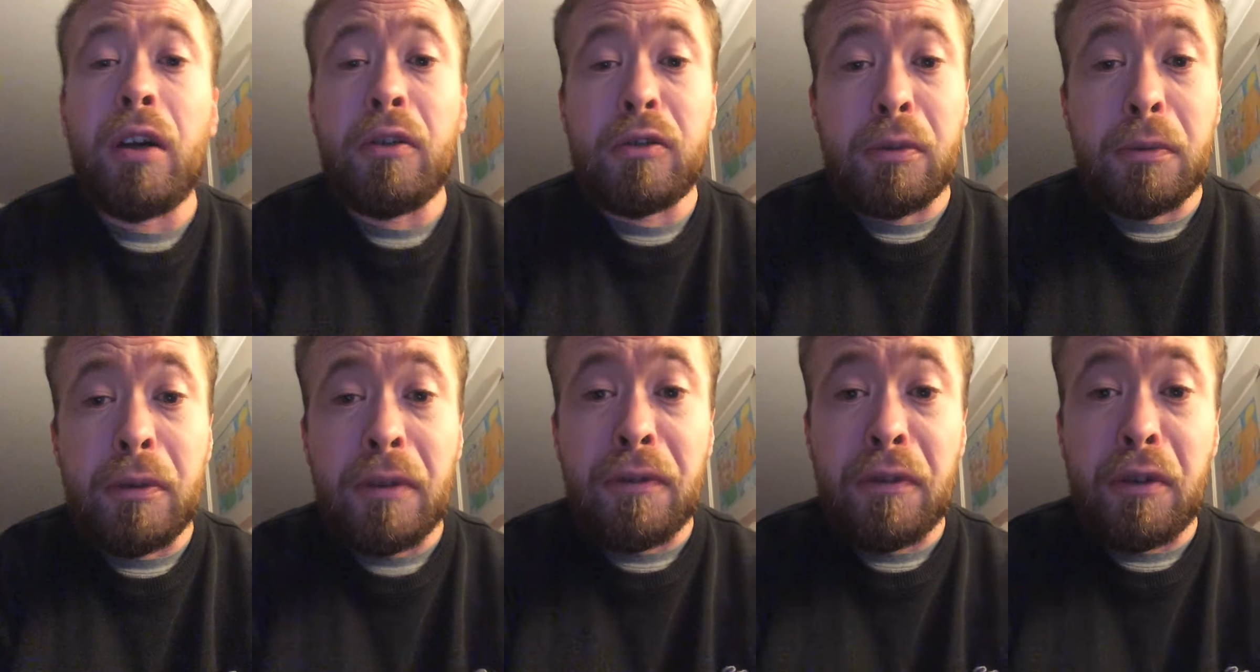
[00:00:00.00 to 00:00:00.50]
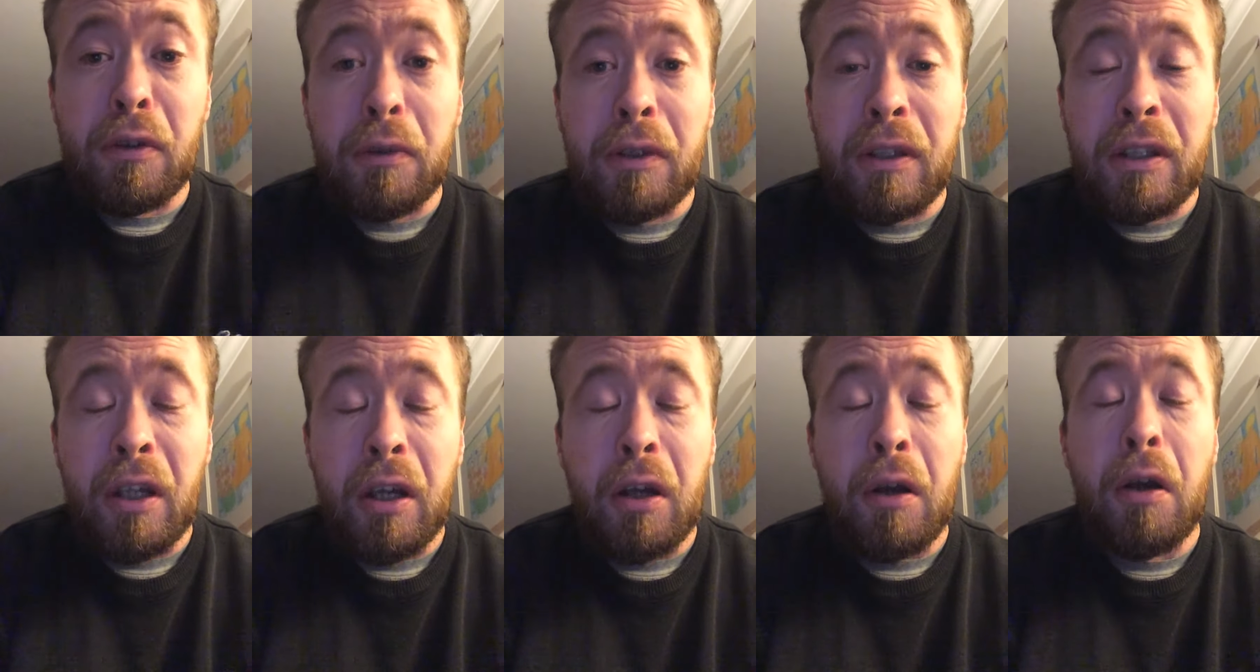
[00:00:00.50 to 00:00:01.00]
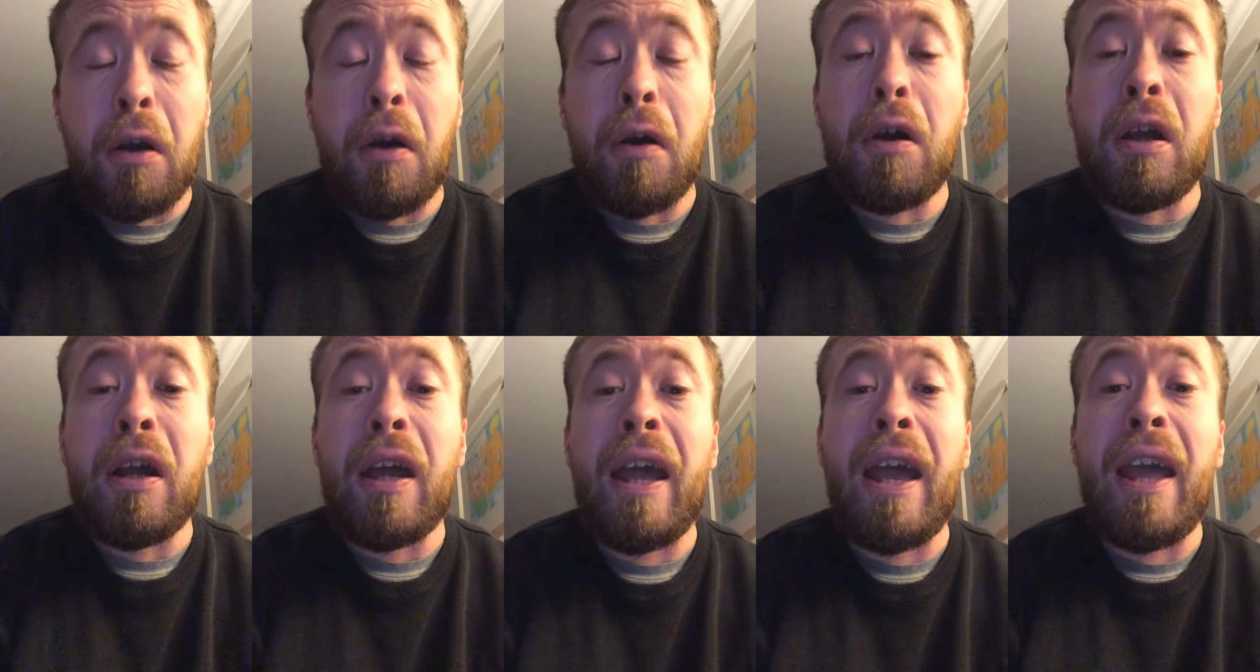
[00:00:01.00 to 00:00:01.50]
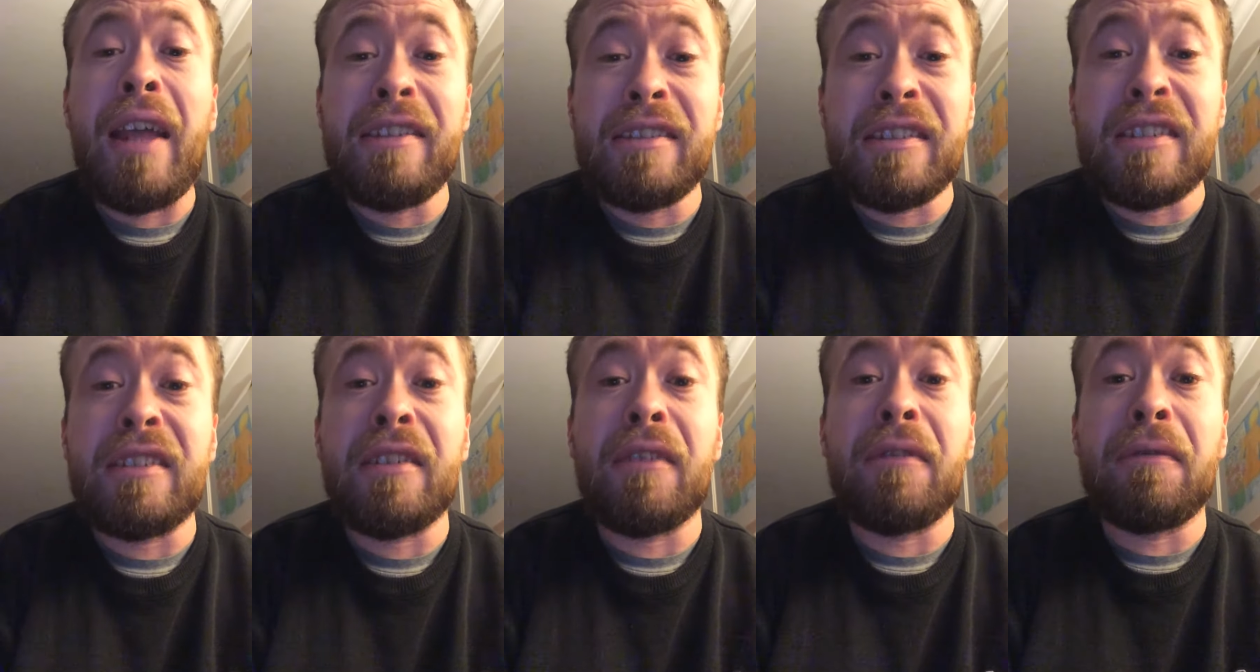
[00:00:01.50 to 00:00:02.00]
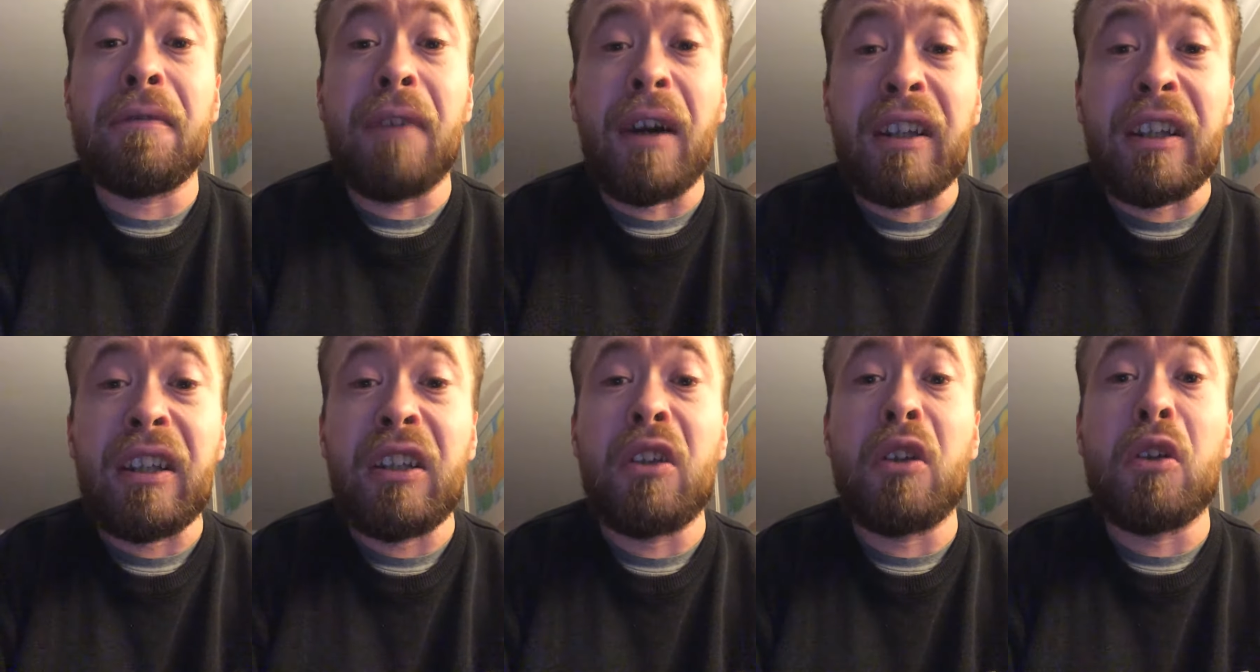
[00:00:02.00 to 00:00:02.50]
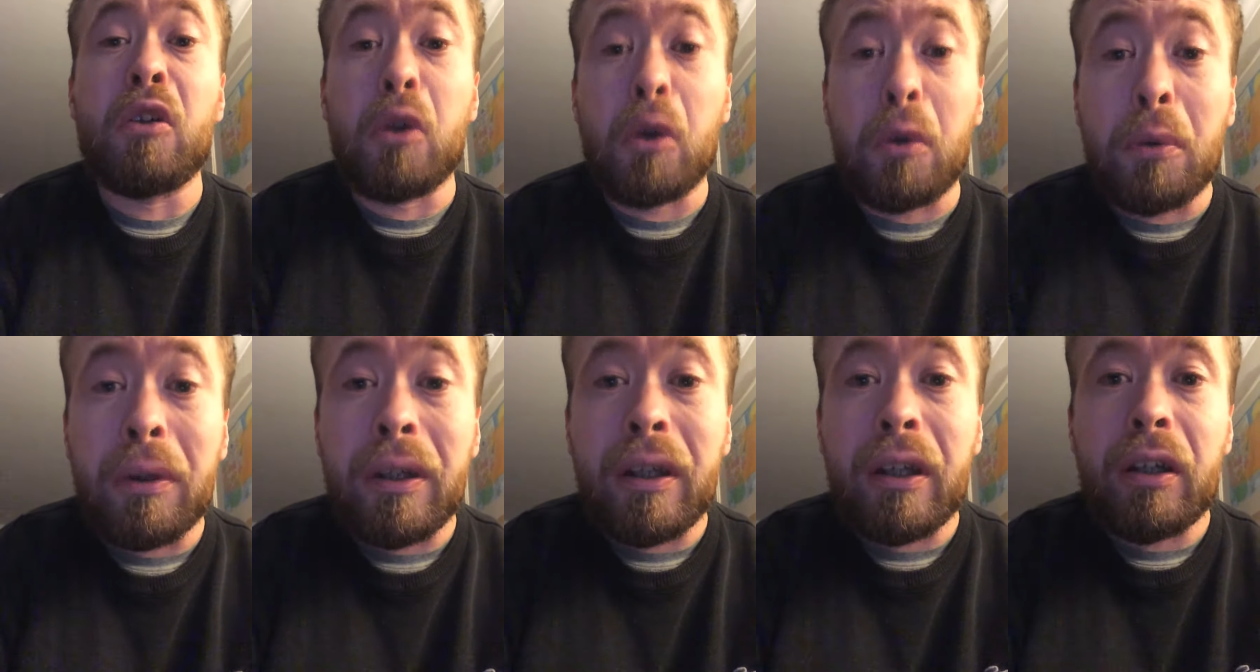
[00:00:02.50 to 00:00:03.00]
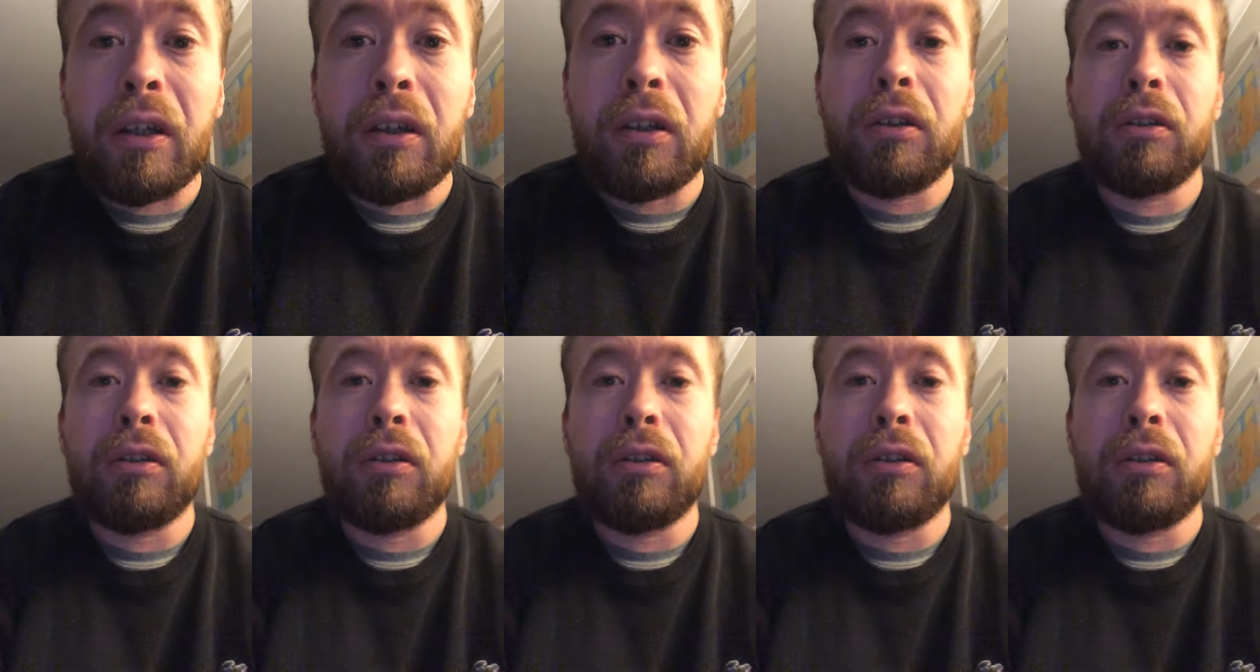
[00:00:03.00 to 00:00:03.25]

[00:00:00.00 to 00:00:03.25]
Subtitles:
Tommy Fury ends his fucking career.